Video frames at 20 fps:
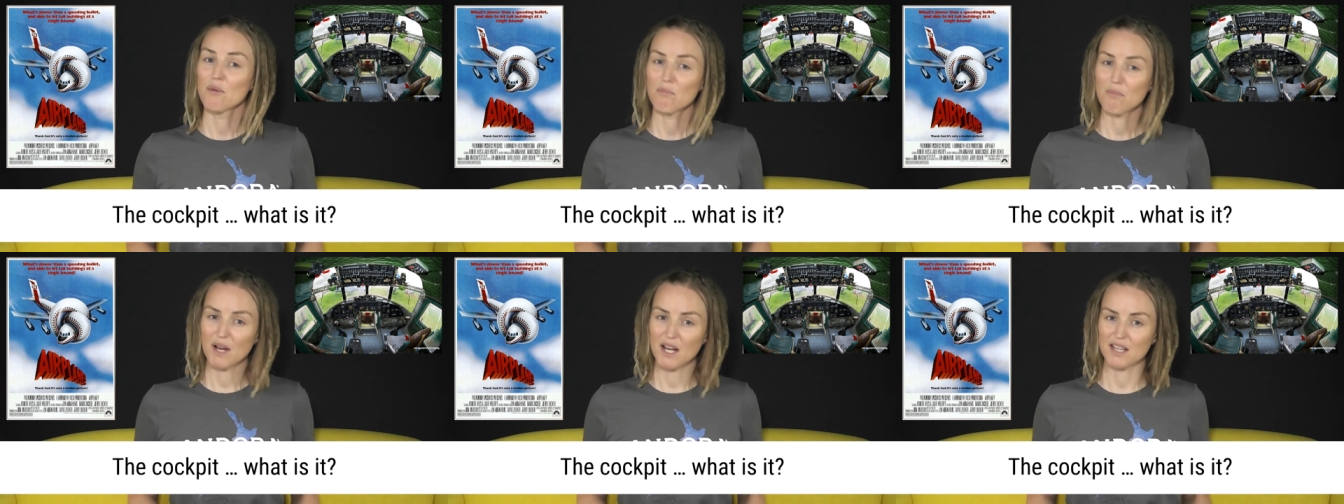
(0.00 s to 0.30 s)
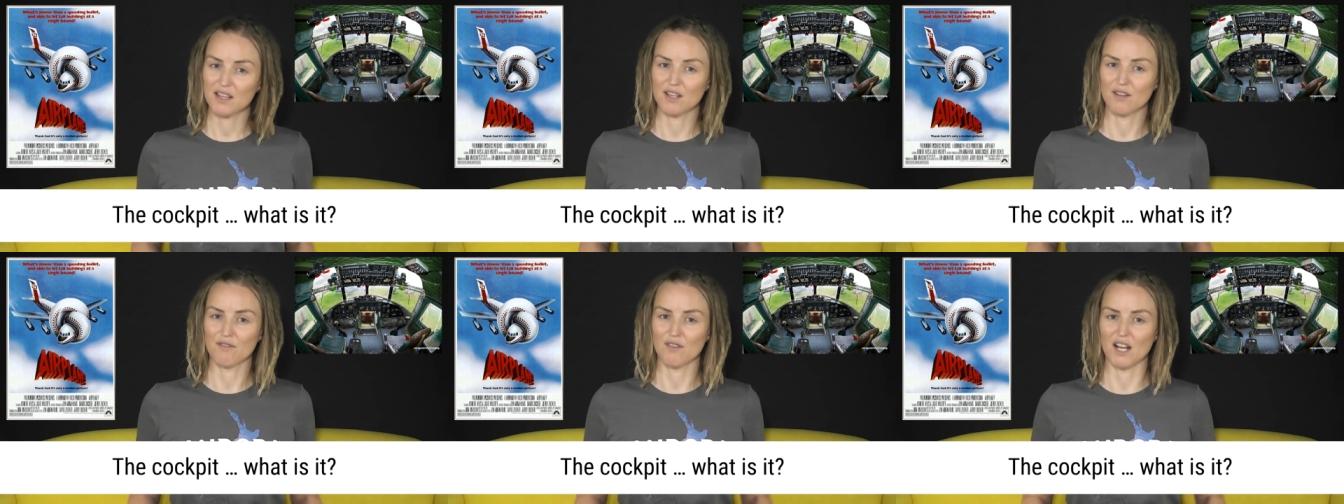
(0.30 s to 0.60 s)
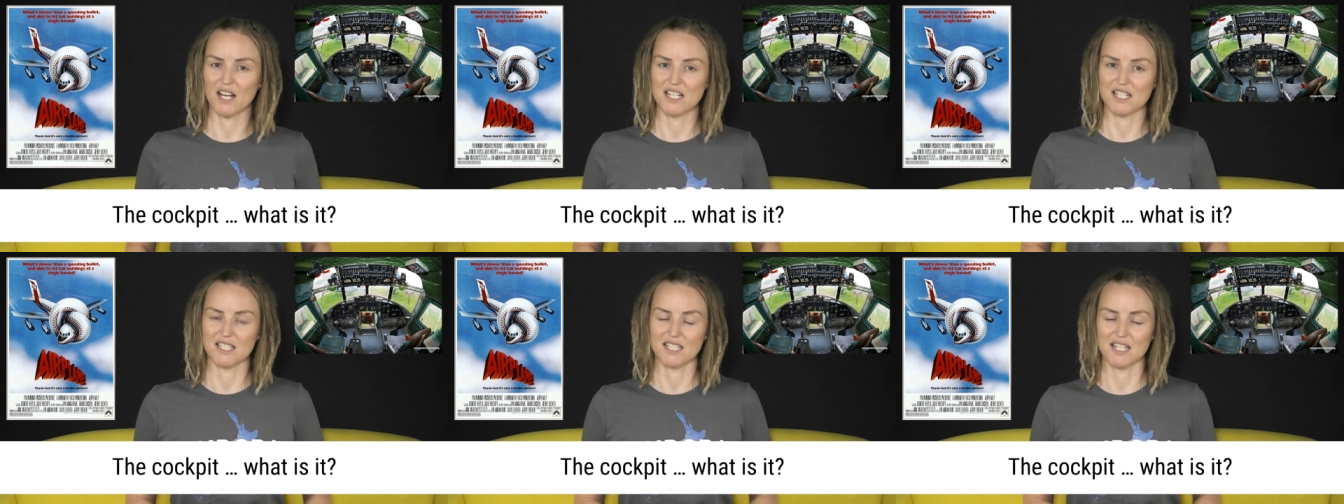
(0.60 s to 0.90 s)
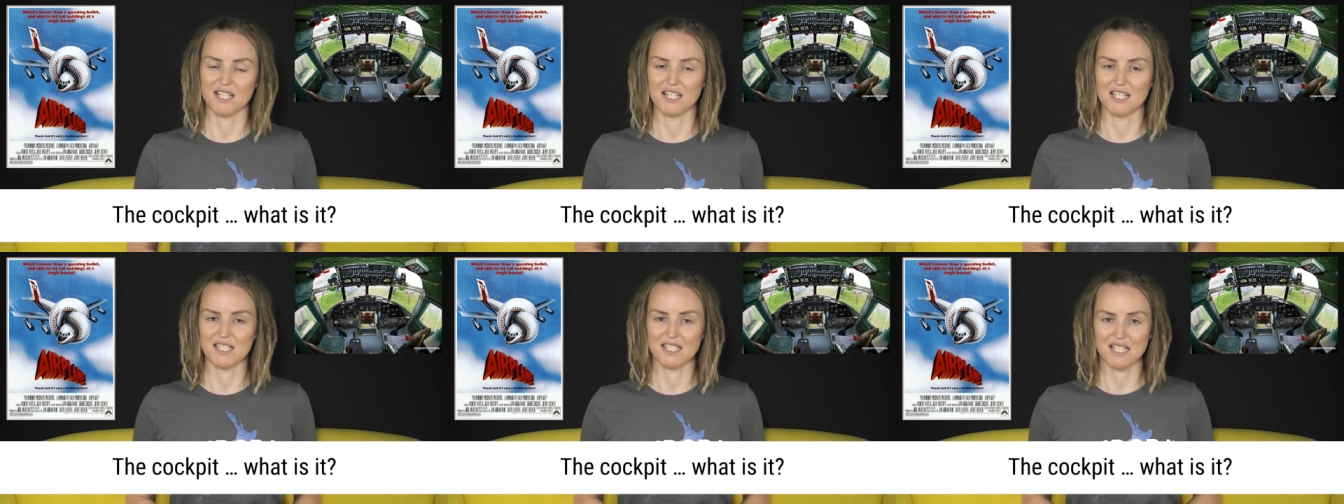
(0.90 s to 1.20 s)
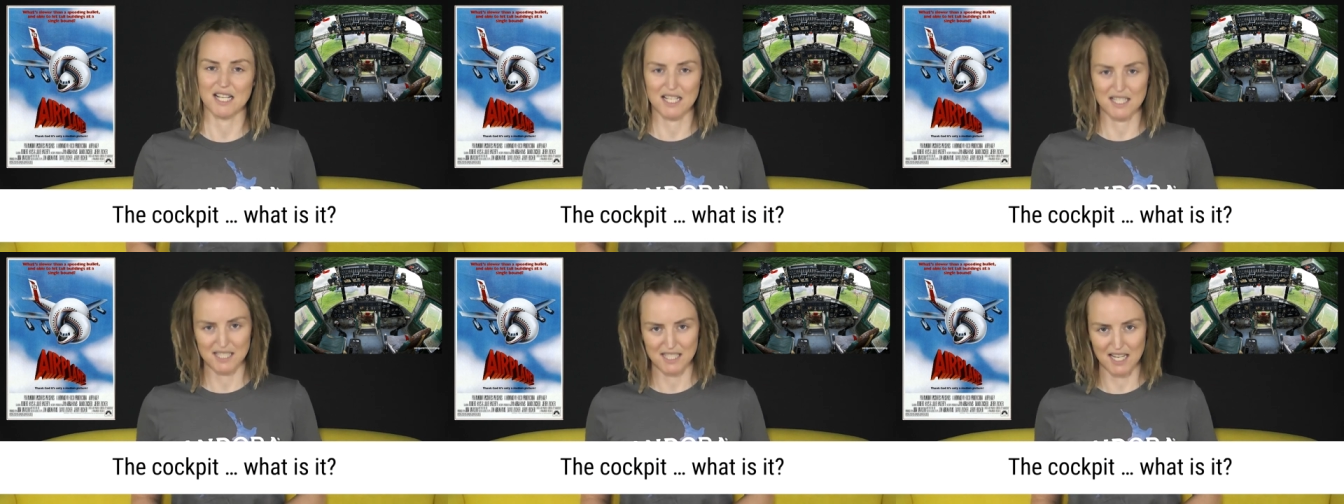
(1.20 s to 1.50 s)
But the flight attendant
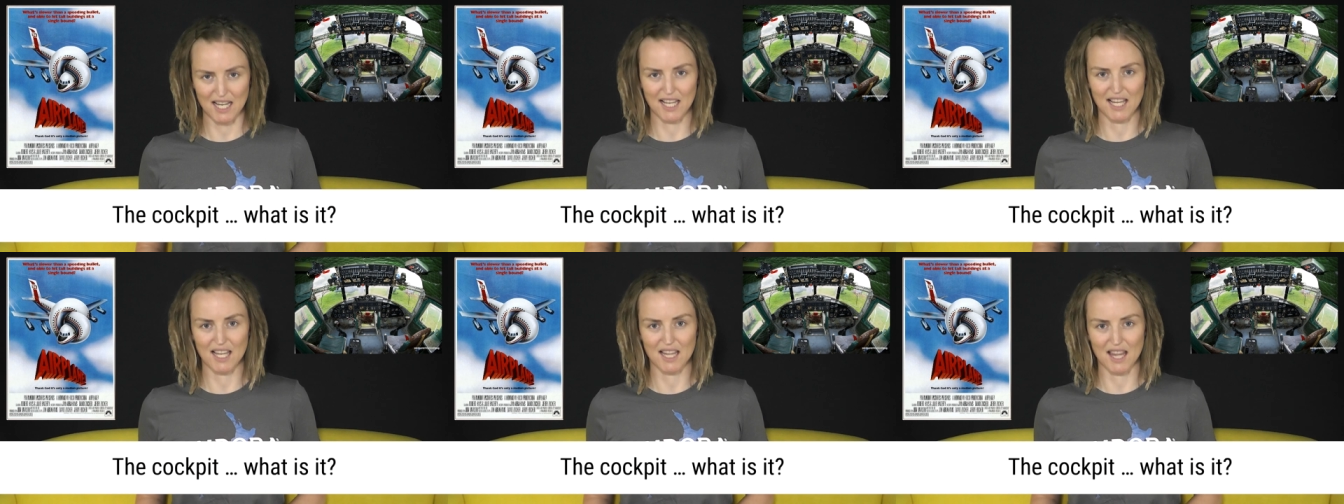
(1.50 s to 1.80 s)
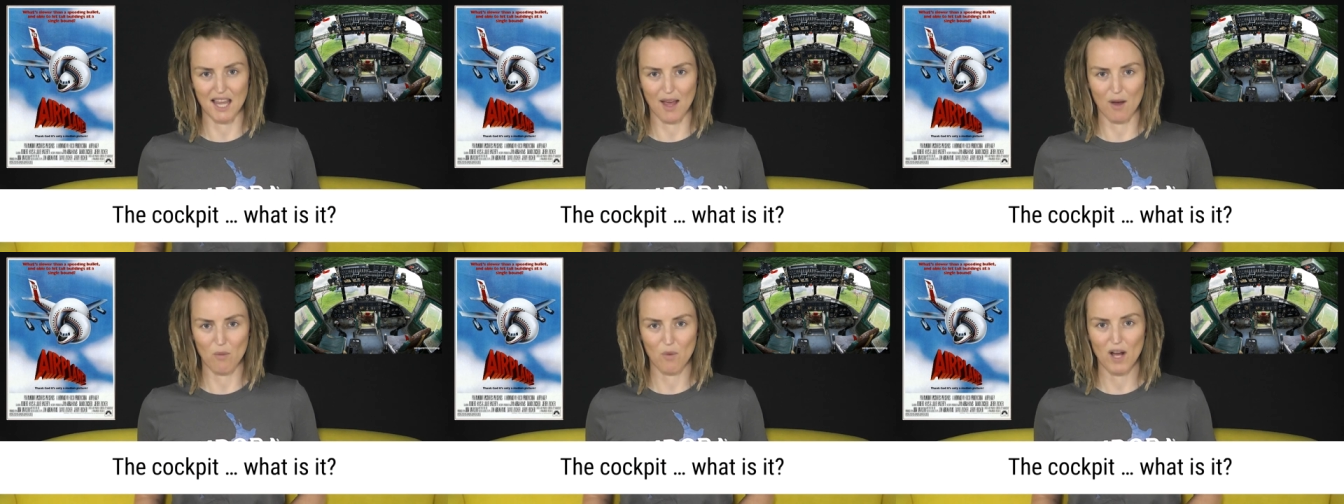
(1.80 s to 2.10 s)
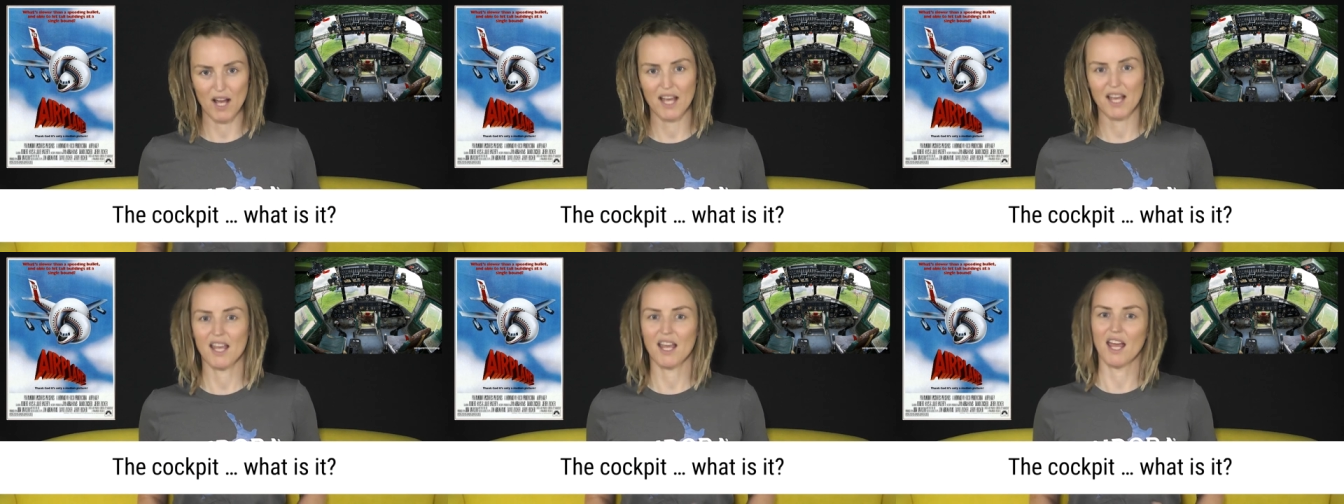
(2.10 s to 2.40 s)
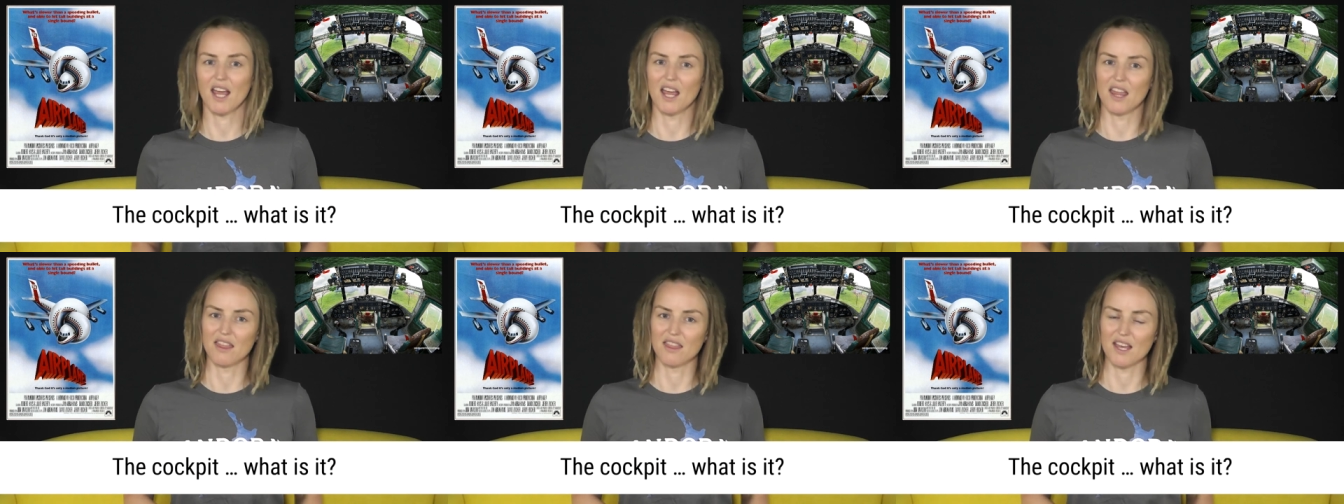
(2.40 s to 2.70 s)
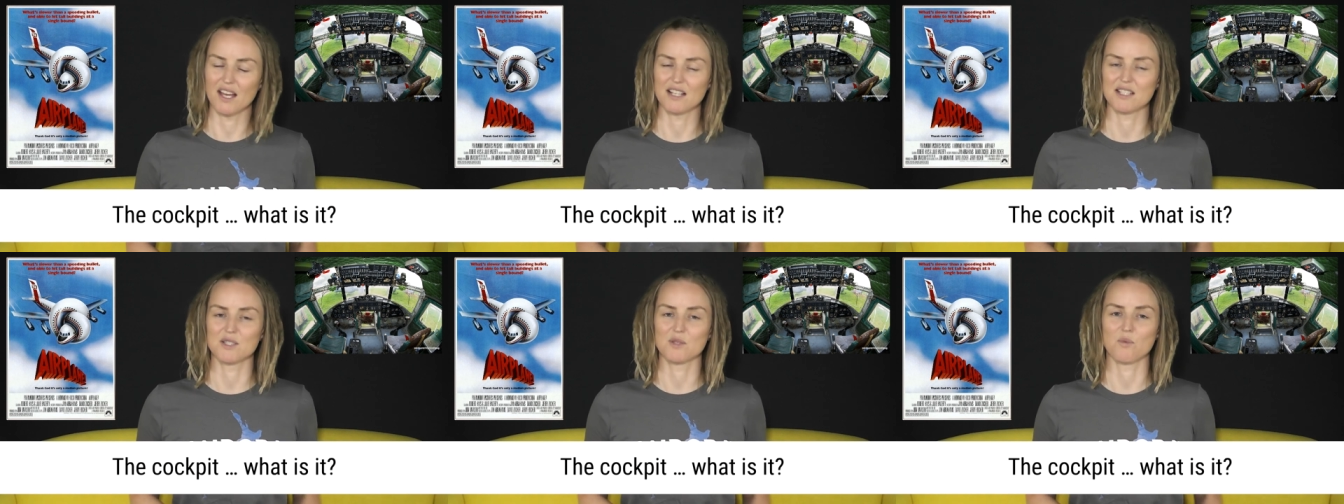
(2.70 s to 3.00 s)
does take it that way, and
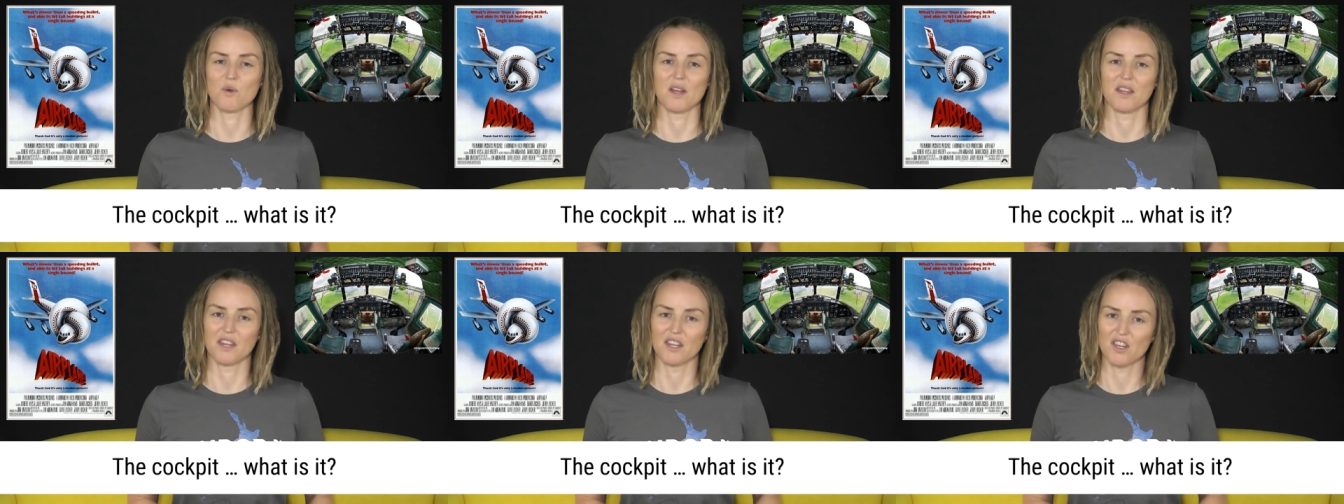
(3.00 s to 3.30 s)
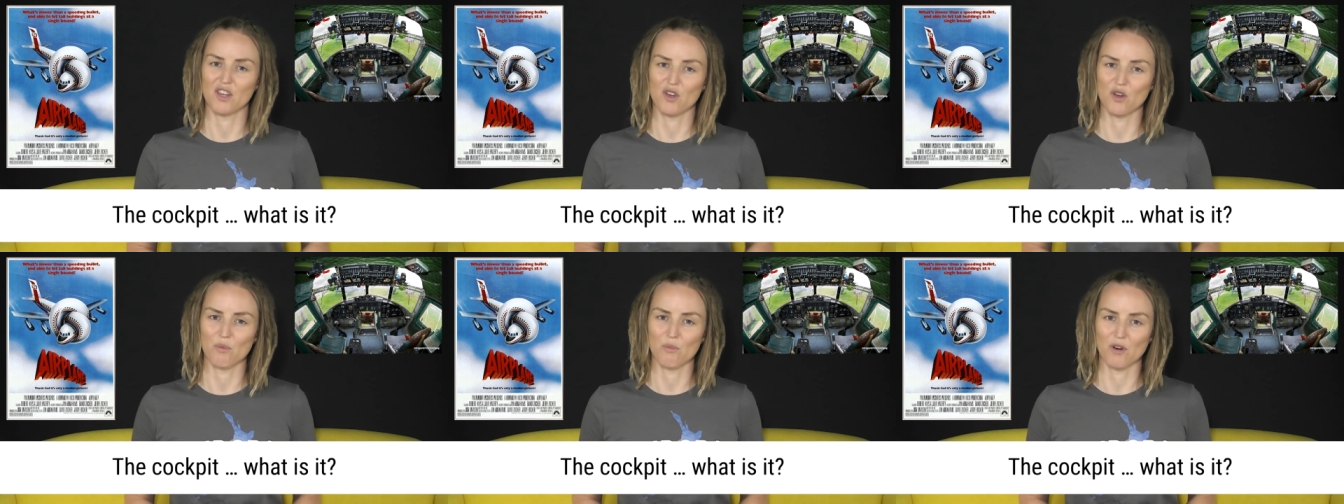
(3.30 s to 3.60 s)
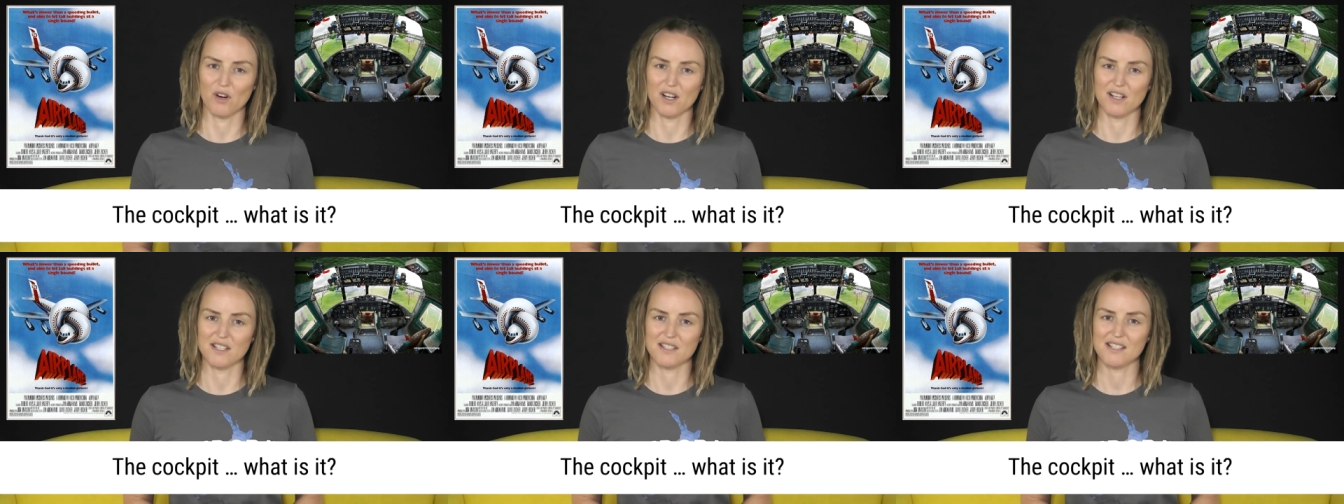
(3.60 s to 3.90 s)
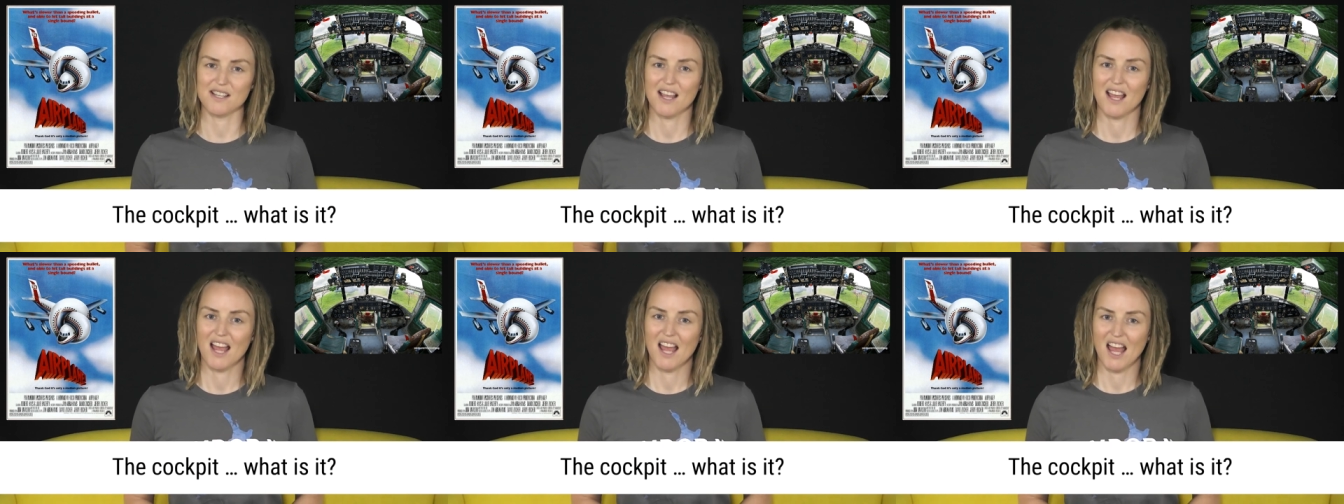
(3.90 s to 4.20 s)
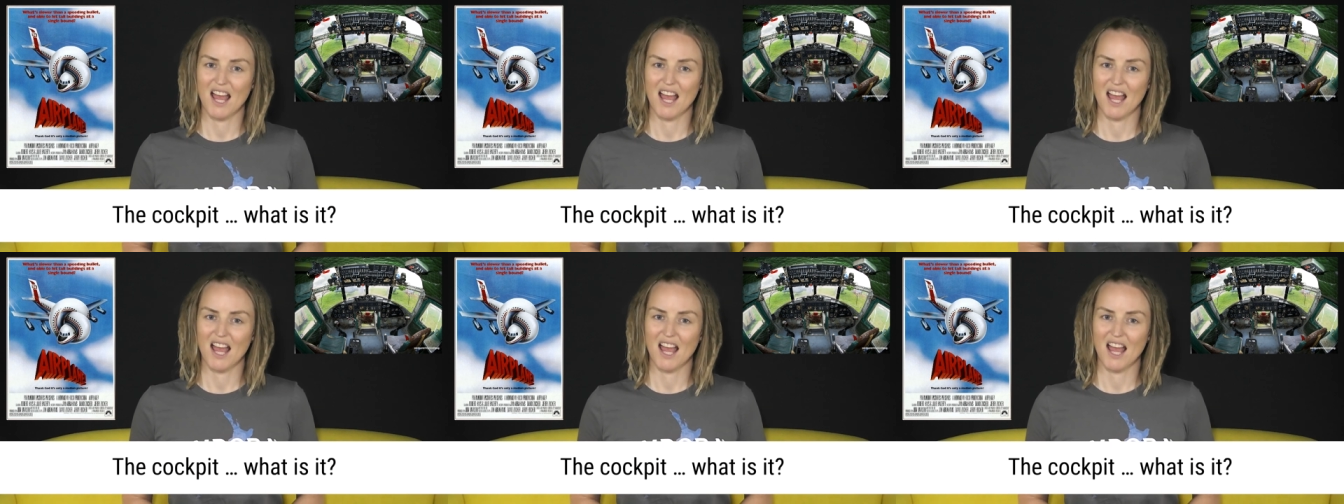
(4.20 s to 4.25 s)
that's where the humor is.